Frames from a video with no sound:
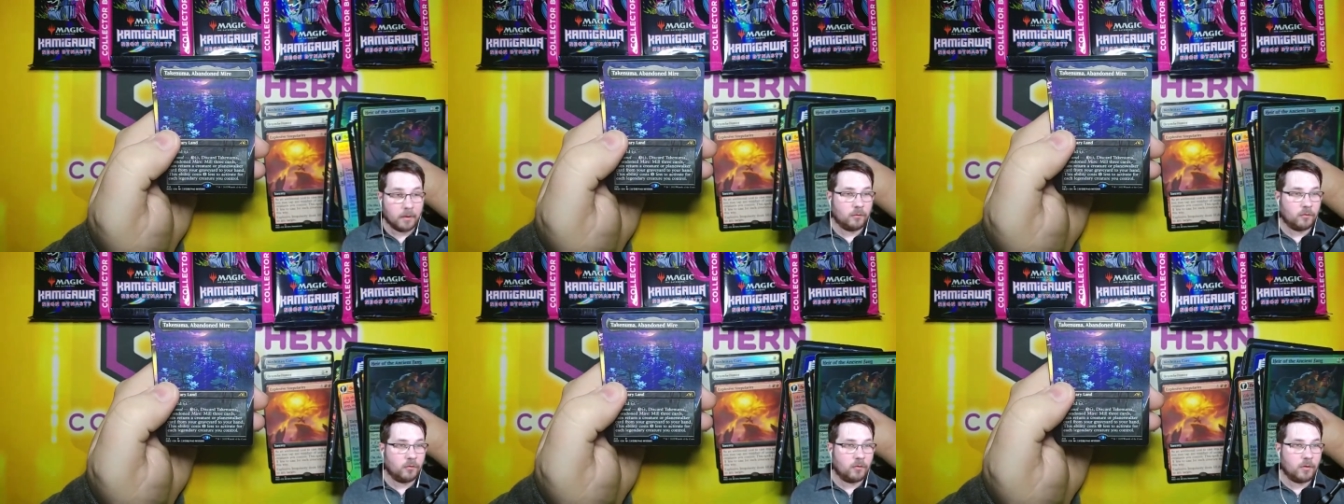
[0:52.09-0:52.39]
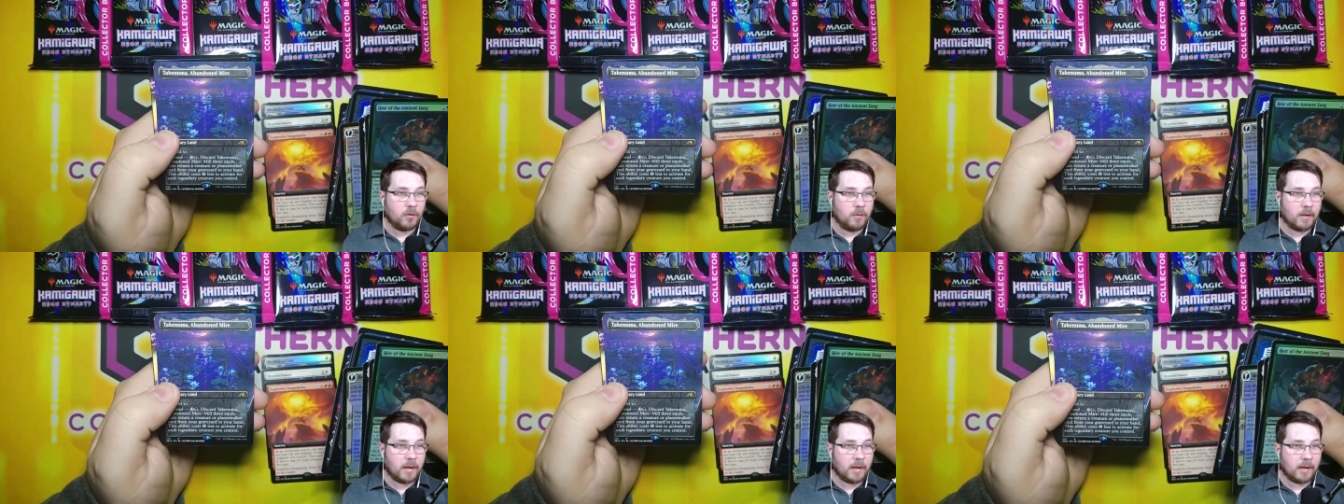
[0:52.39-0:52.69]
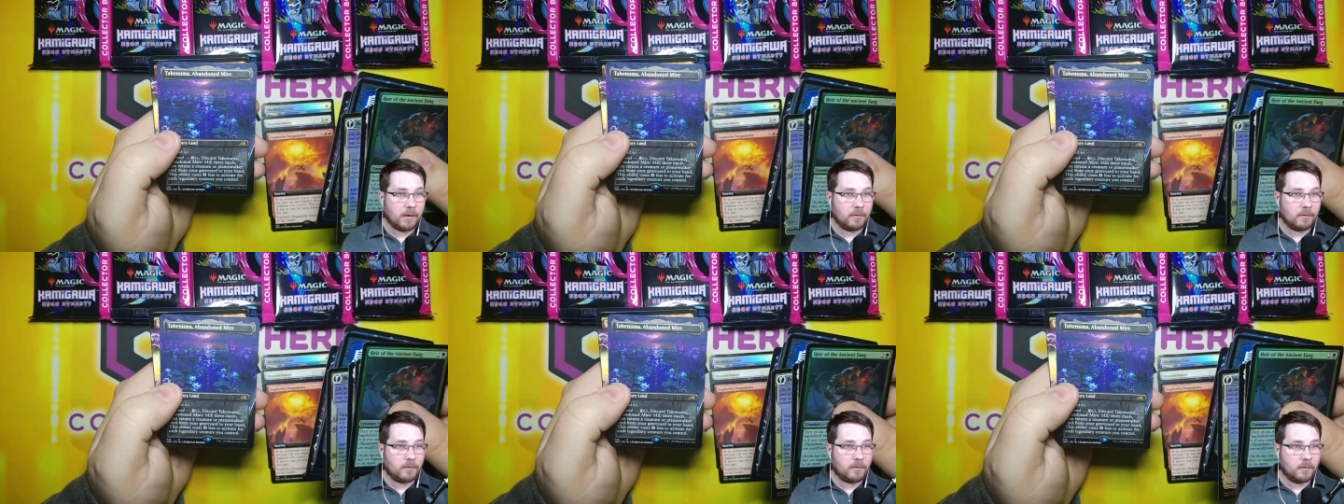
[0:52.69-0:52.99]

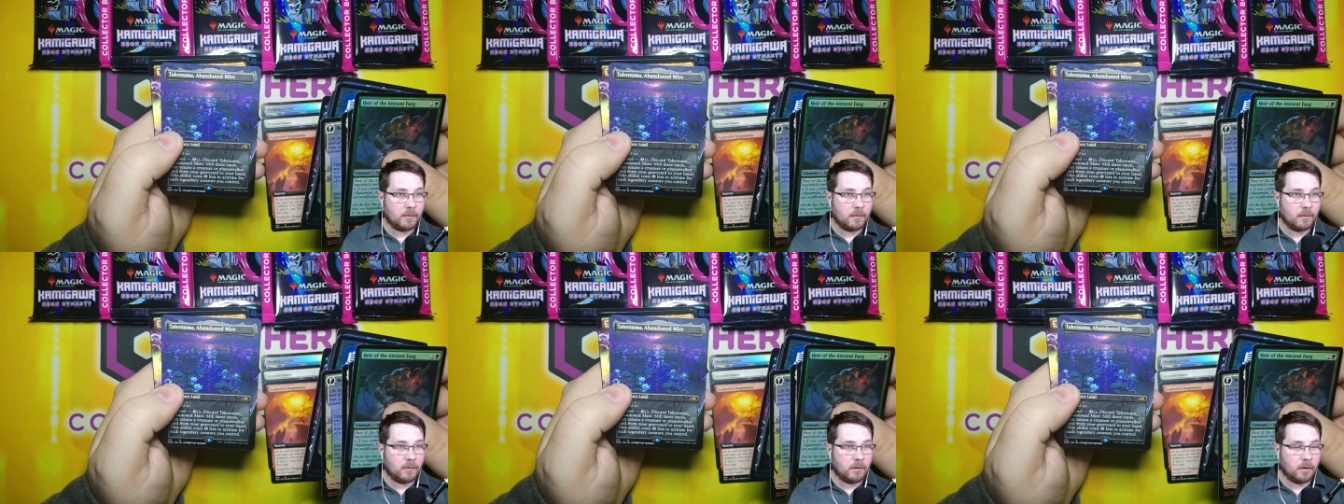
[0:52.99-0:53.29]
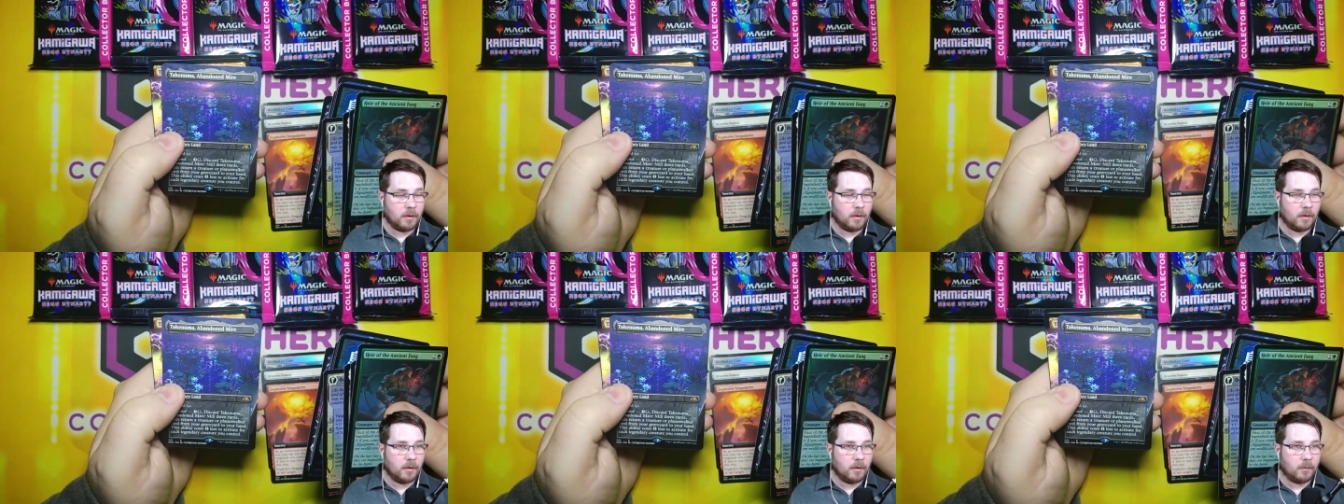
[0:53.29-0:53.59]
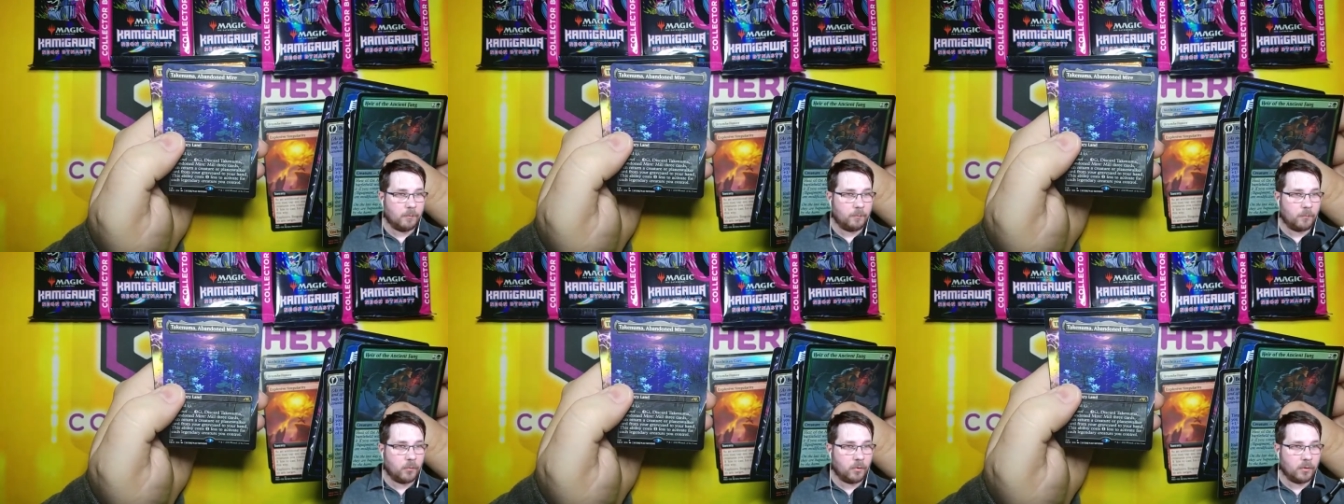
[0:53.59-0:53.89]
Showcase,
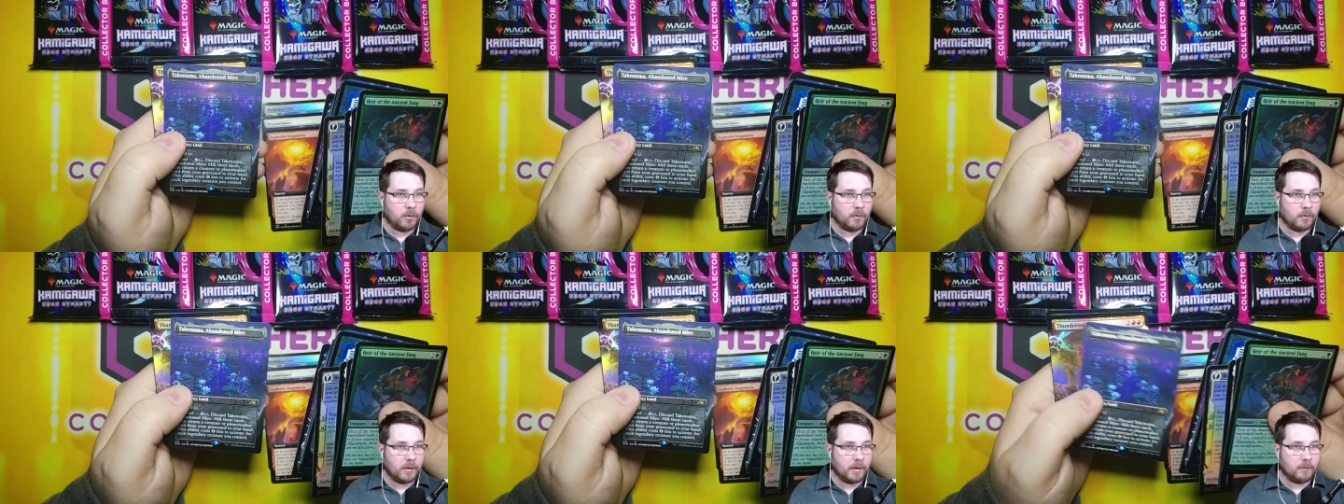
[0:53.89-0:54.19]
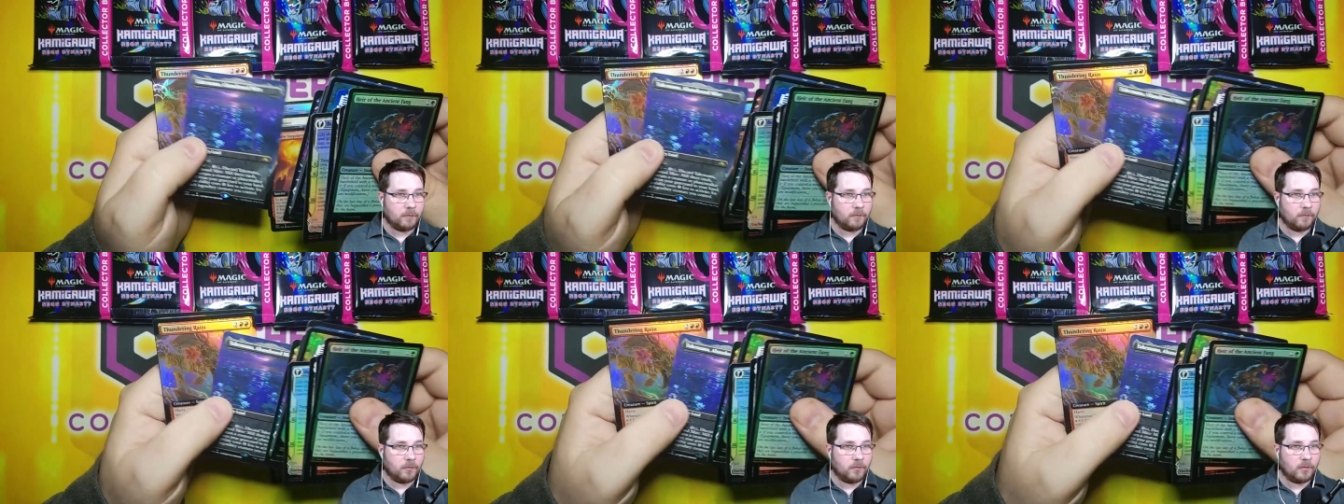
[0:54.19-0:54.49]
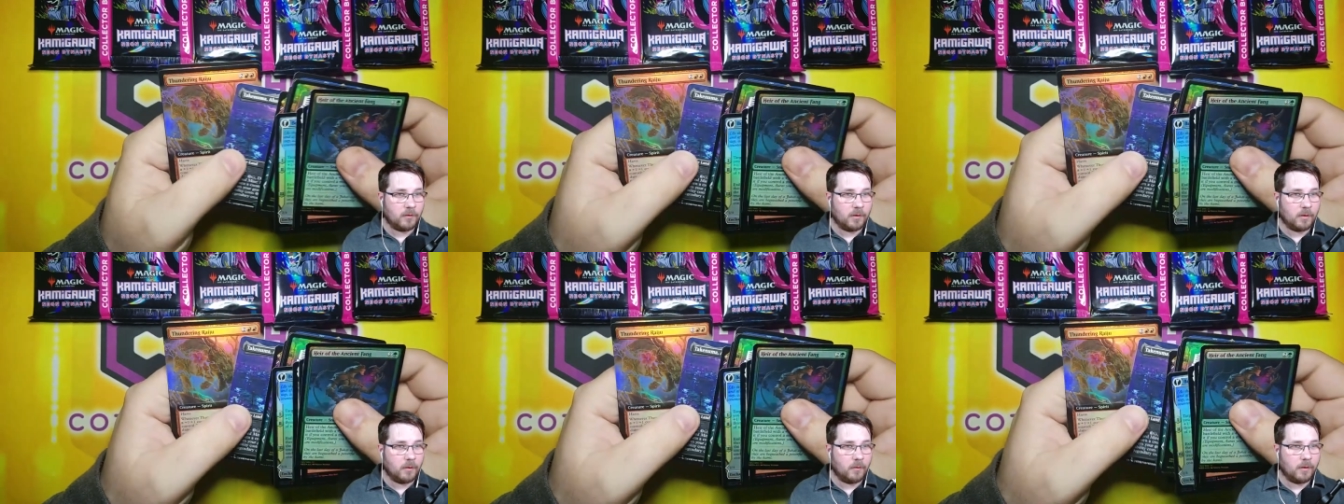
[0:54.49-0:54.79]
or Borderless for
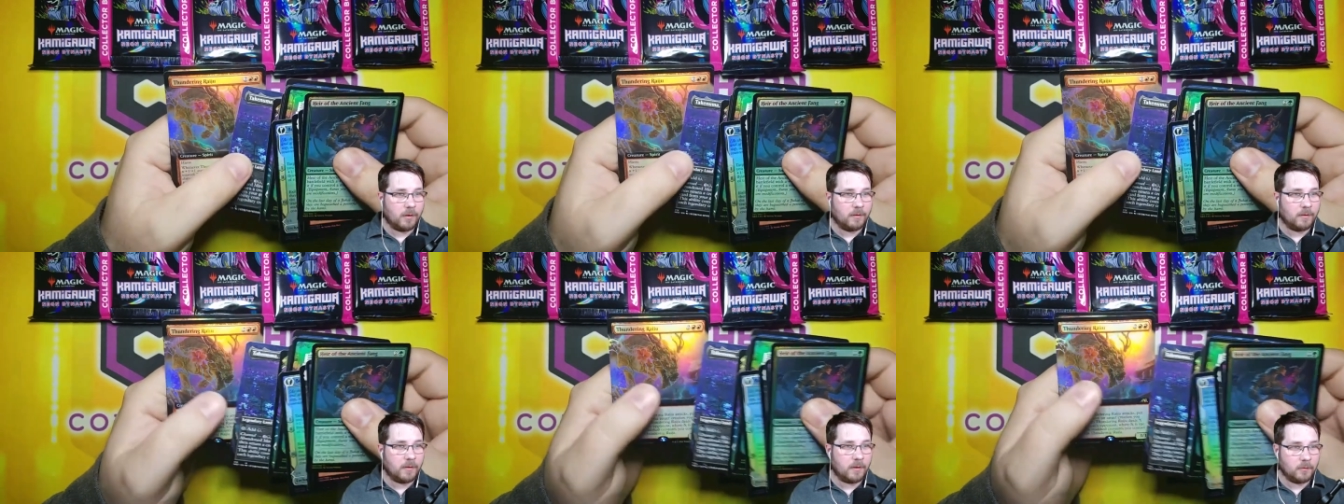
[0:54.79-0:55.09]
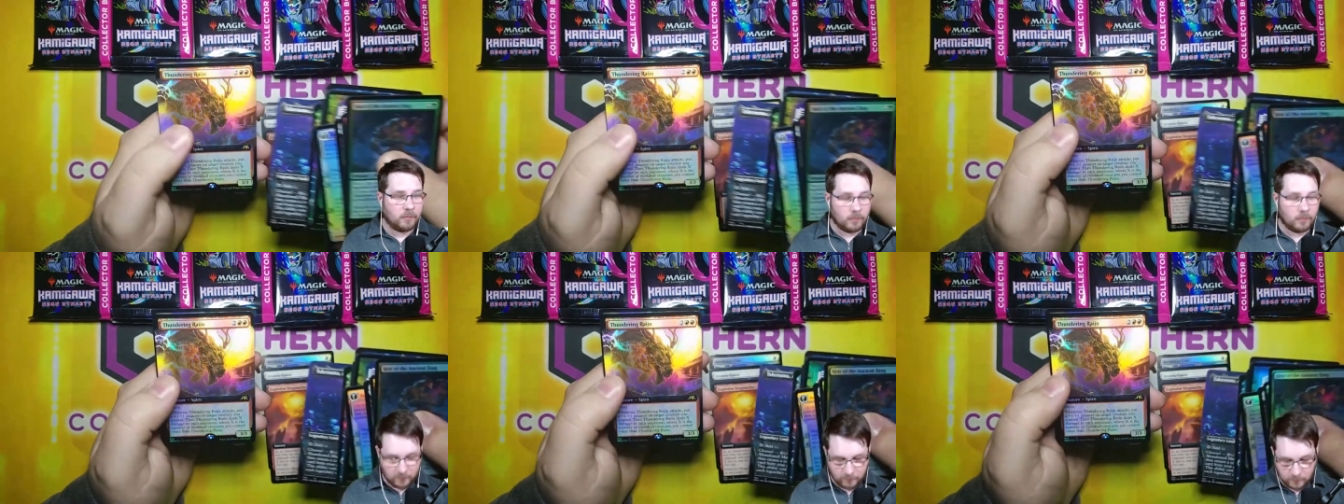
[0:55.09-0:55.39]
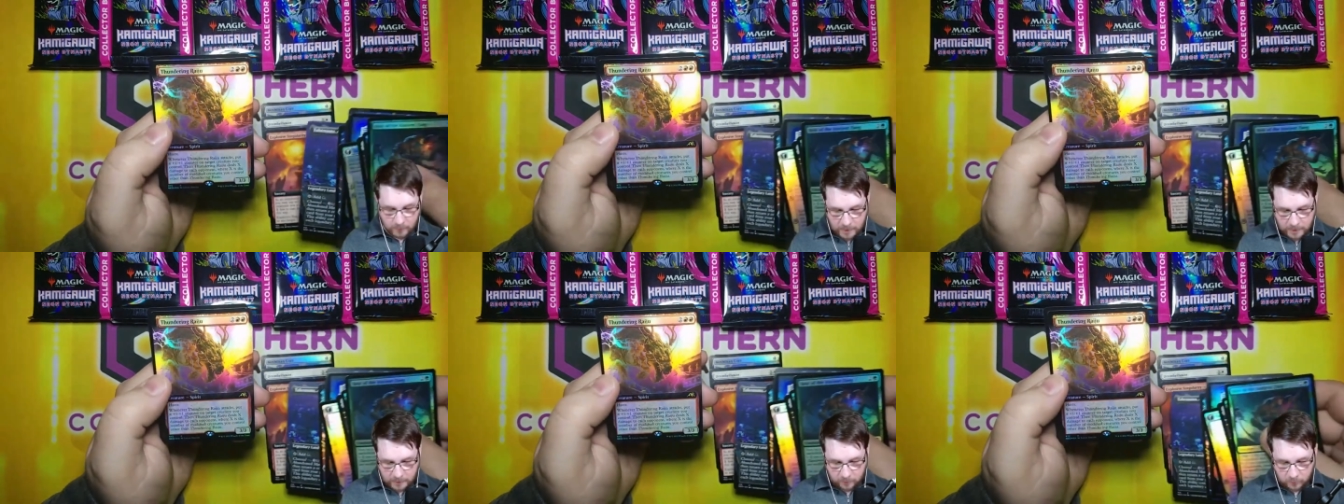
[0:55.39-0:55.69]
zero, and Thundering
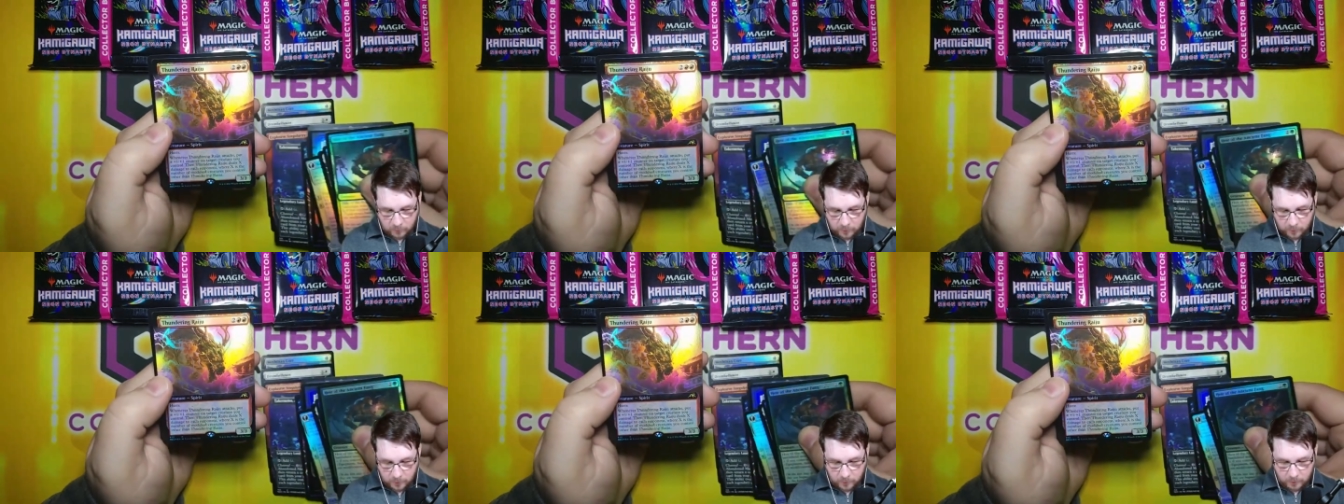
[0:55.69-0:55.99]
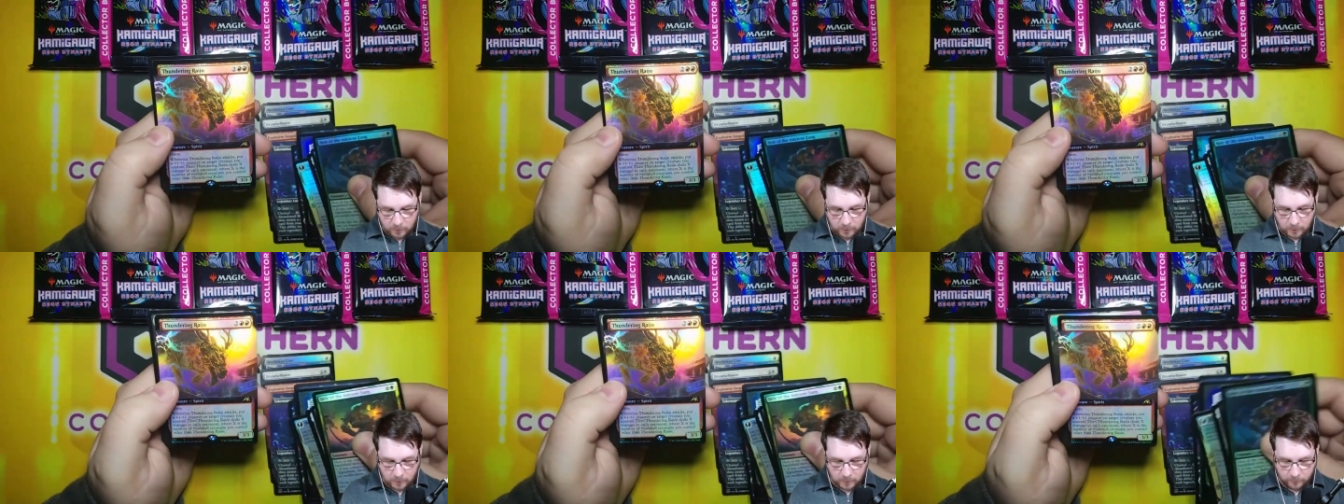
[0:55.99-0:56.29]
Raiju,